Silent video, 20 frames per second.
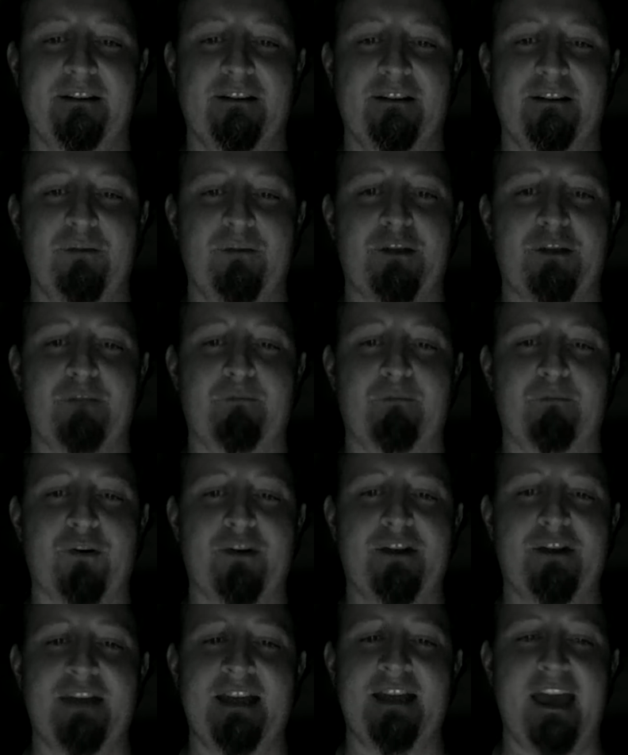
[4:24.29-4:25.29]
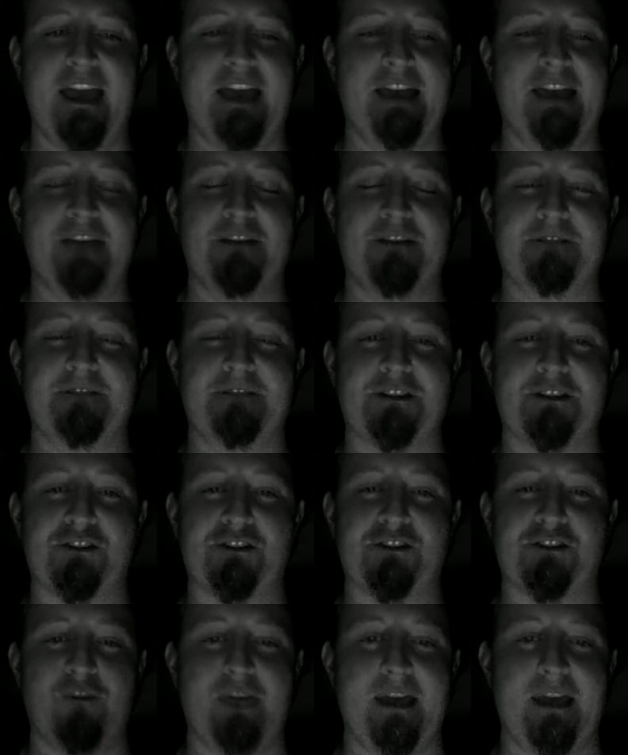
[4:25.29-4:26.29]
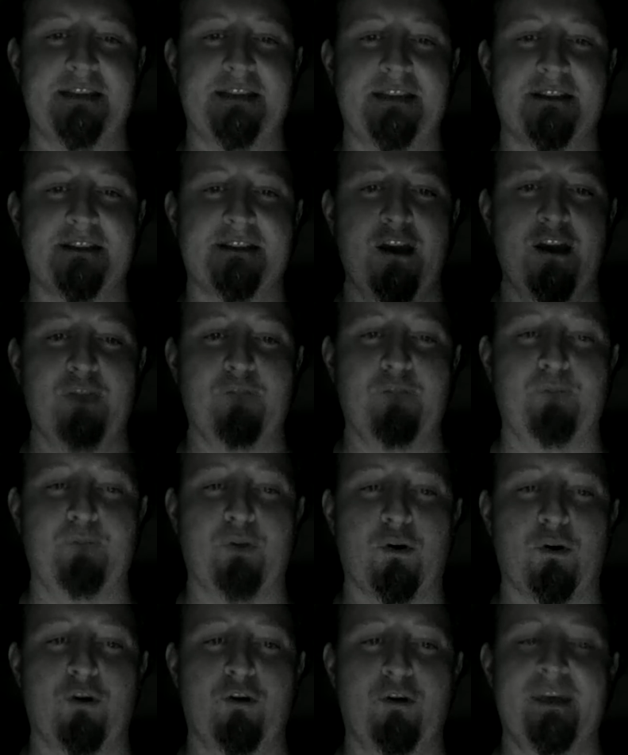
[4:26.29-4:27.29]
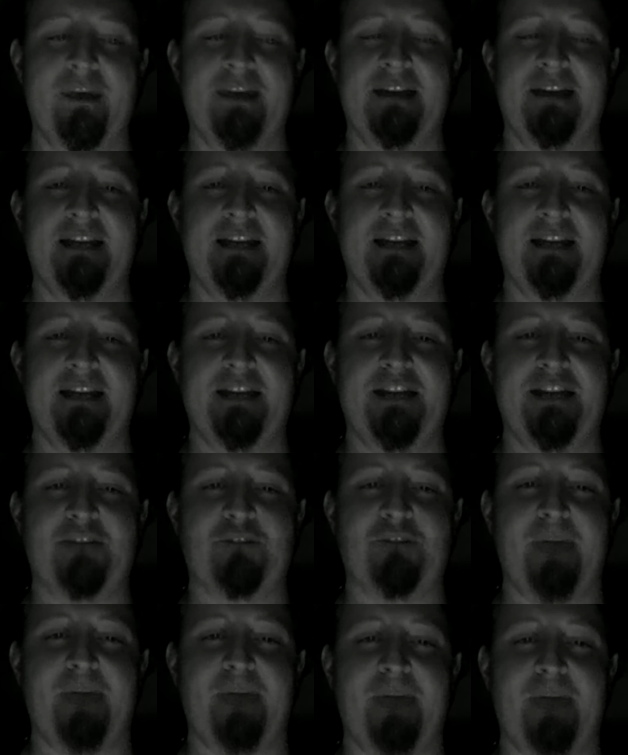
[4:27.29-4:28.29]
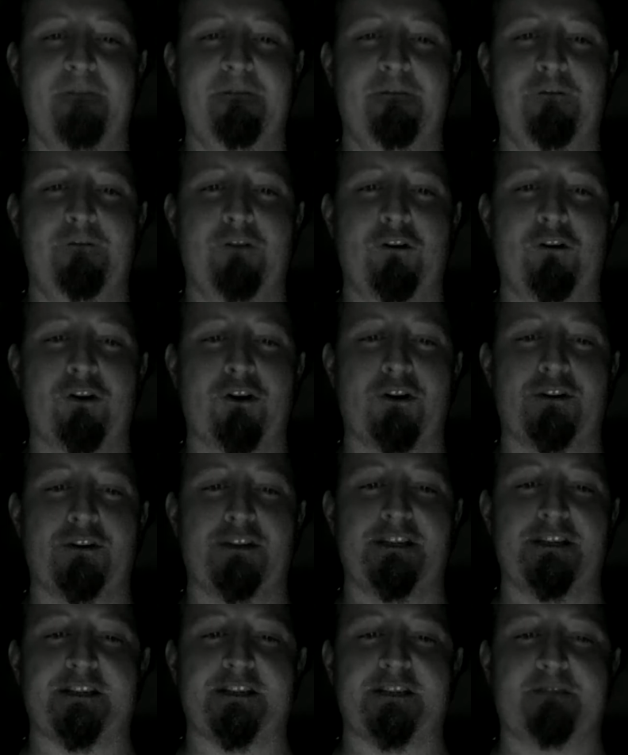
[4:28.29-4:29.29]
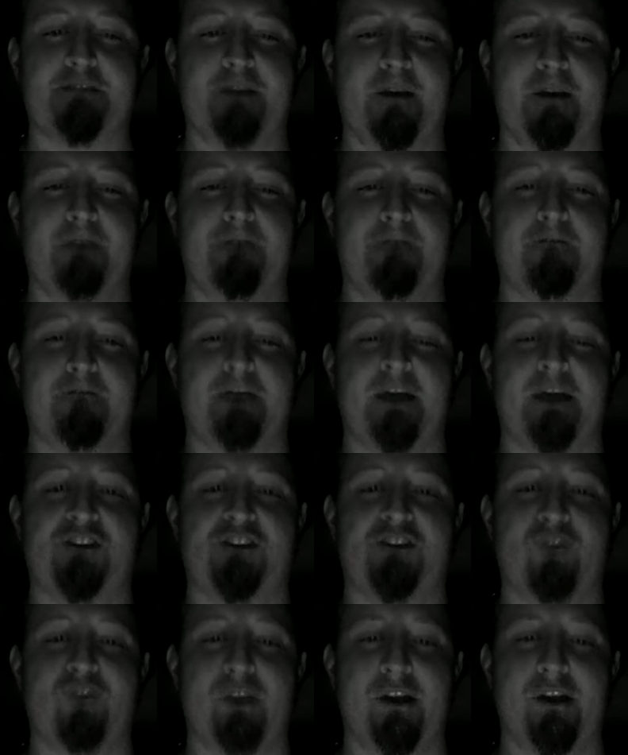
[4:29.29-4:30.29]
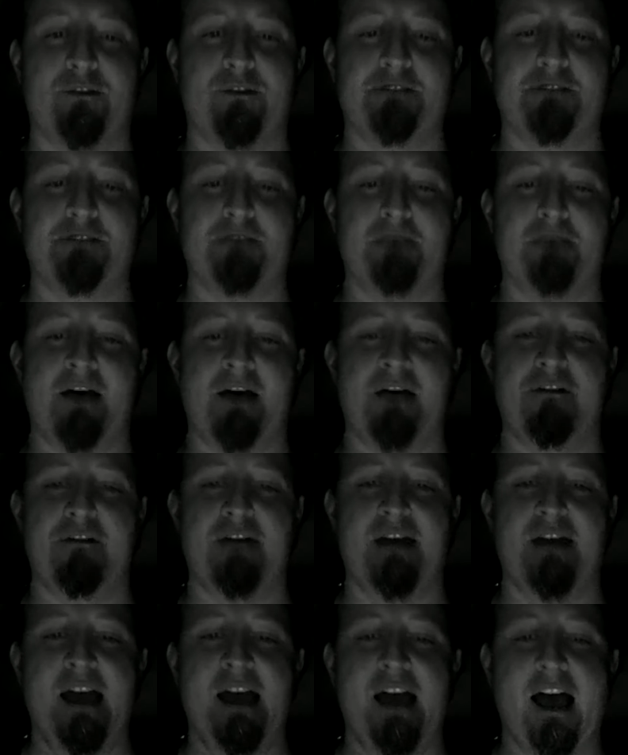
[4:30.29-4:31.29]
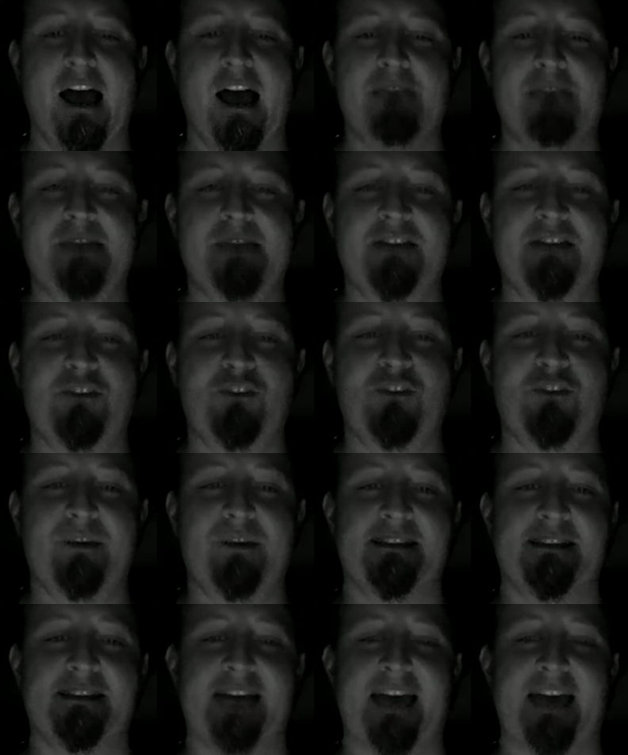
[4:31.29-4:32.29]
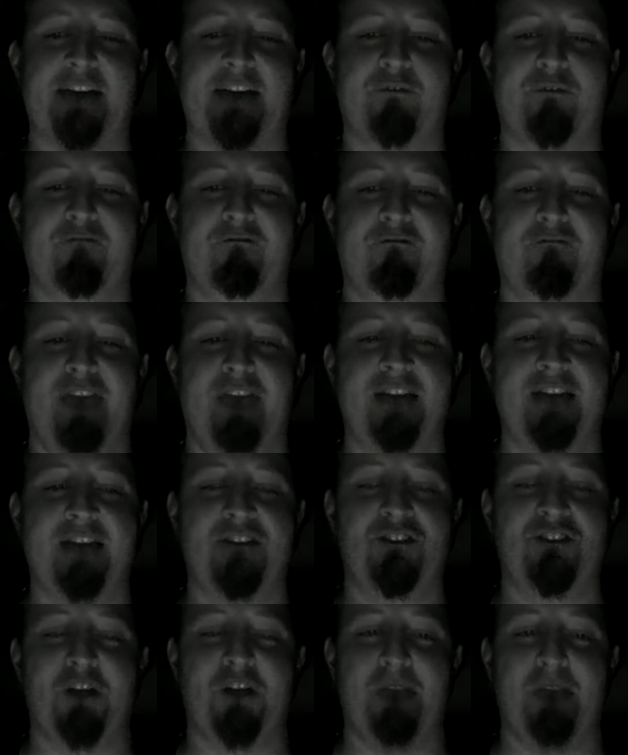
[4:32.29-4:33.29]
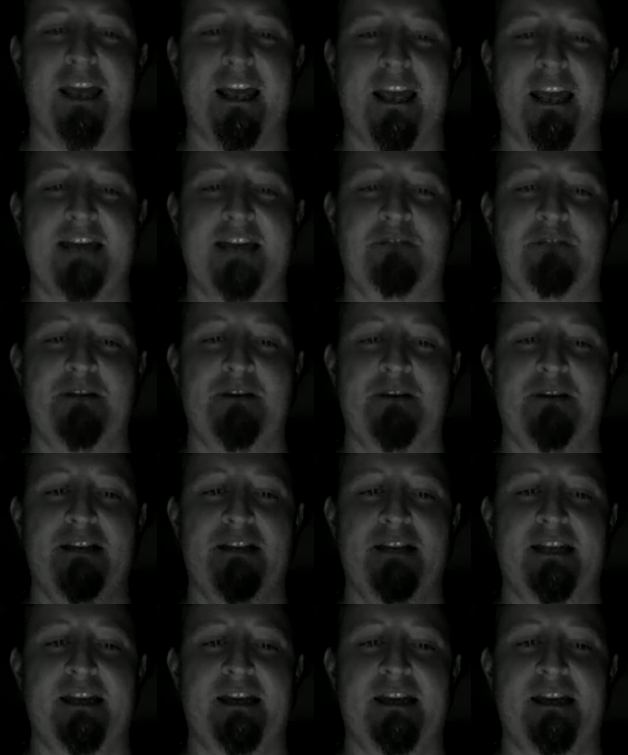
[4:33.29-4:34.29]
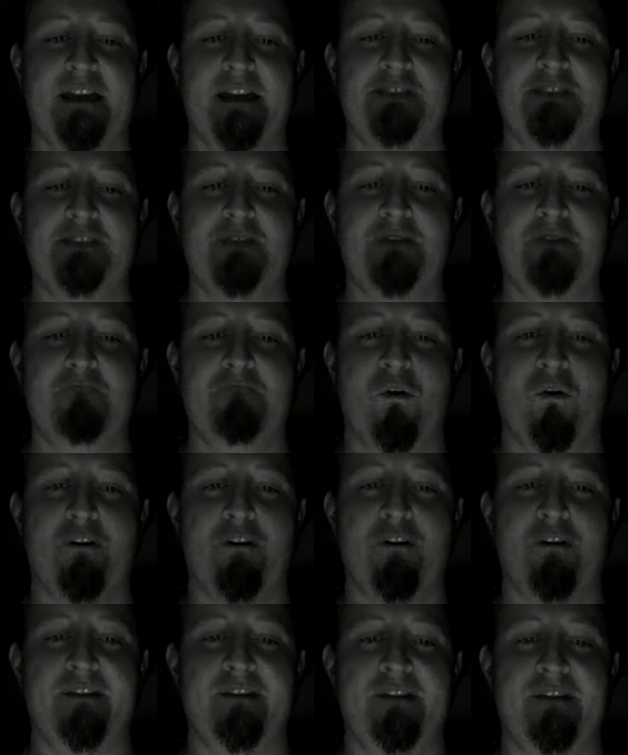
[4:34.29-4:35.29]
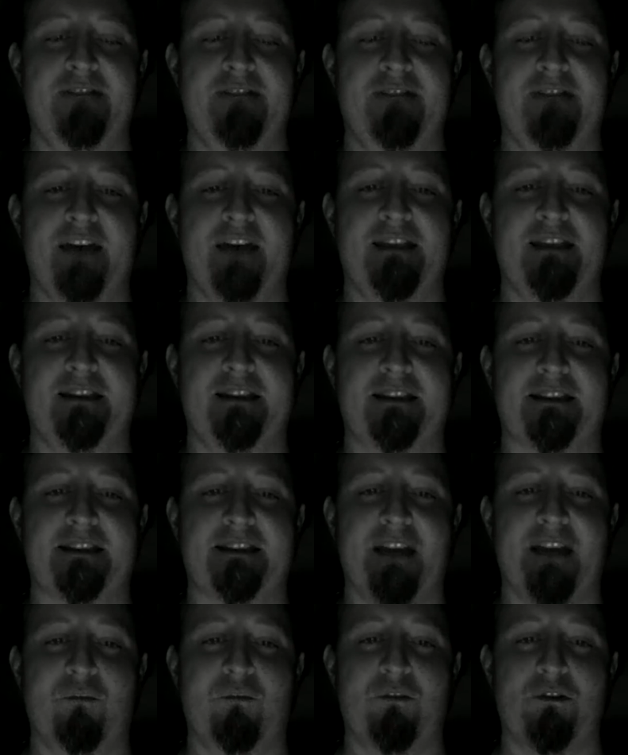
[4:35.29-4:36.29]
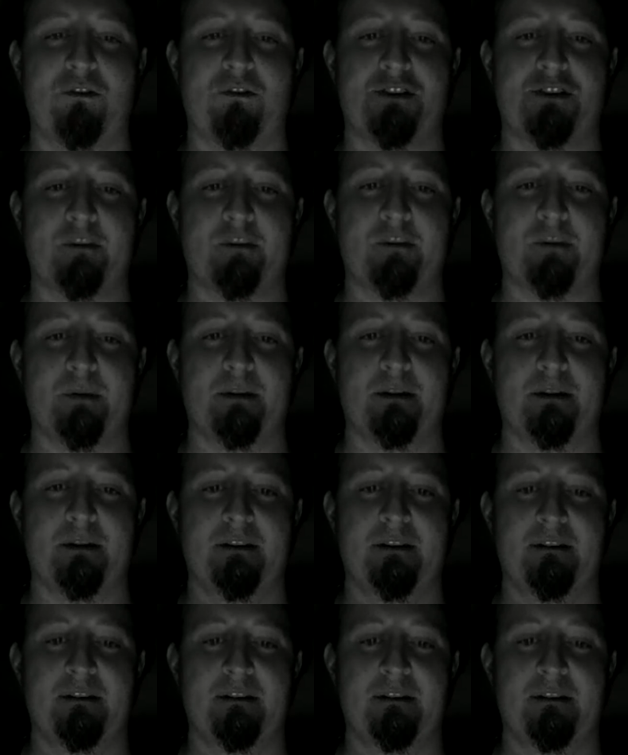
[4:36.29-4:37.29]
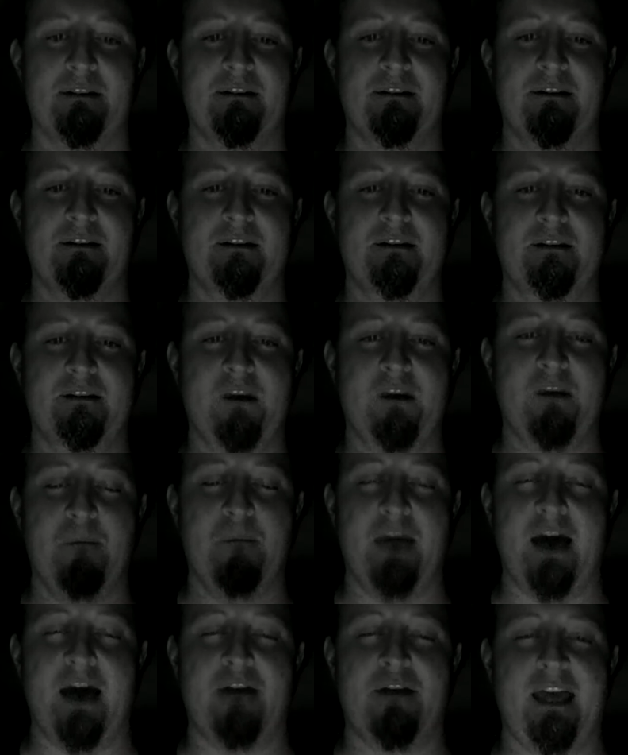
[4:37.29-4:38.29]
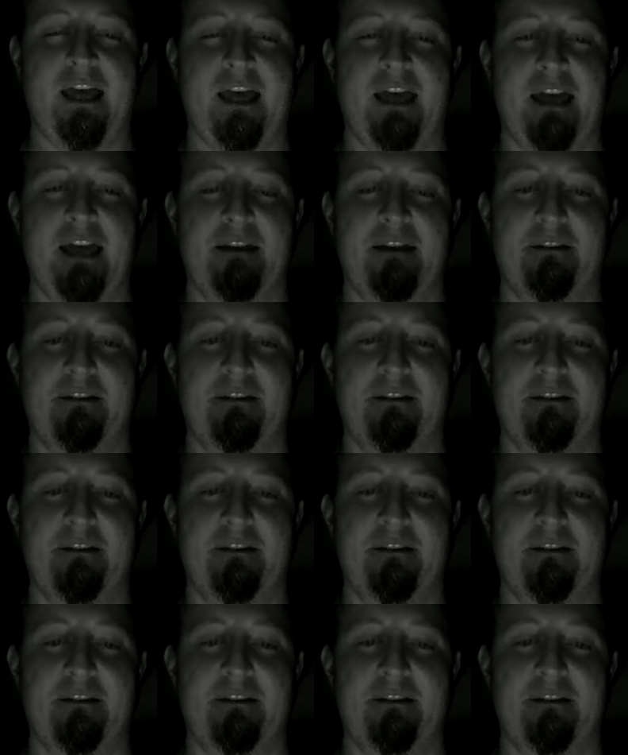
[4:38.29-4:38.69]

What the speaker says: With the burning ache of disgrace burrowing into each painful curse expelled from my traitorous mouth, I mean to exact revenge on my inability to be more than the nothingness I worship. A bowed head,